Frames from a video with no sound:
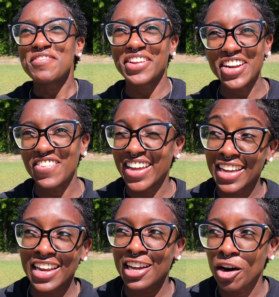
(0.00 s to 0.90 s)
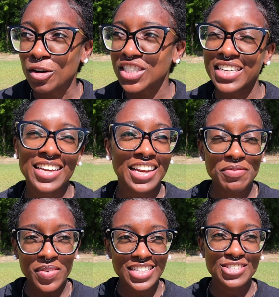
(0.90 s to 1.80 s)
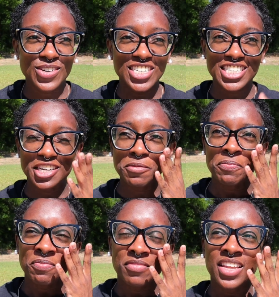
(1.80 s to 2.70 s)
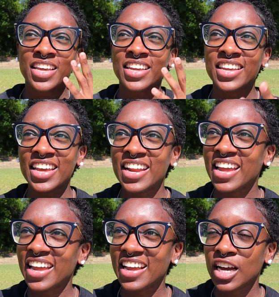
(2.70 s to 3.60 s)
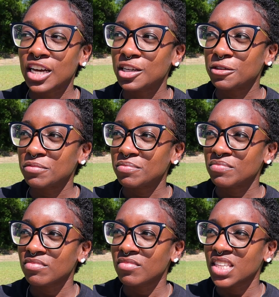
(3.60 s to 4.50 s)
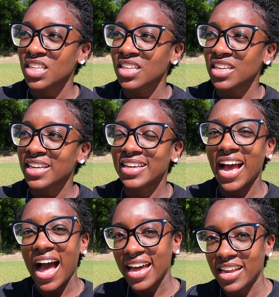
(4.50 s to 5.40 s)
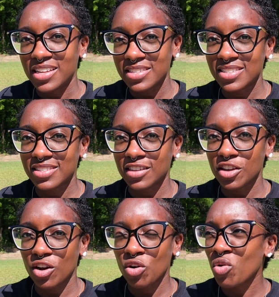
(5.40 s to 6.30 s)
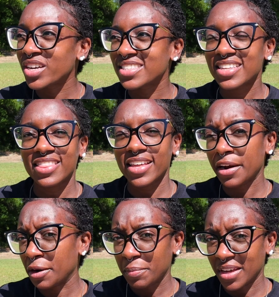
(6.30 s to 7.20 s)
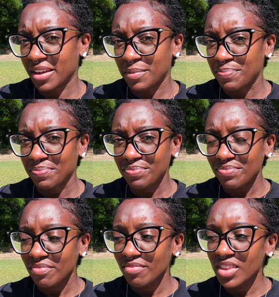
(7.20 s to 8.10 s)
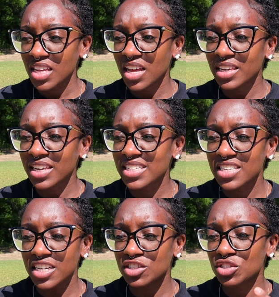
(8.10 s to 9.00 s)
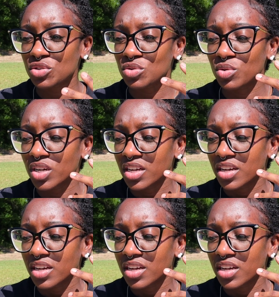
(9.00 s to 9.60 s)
But anyway, getting coaching, getting mentorship, getting guidance, you know, going to therapy, listening to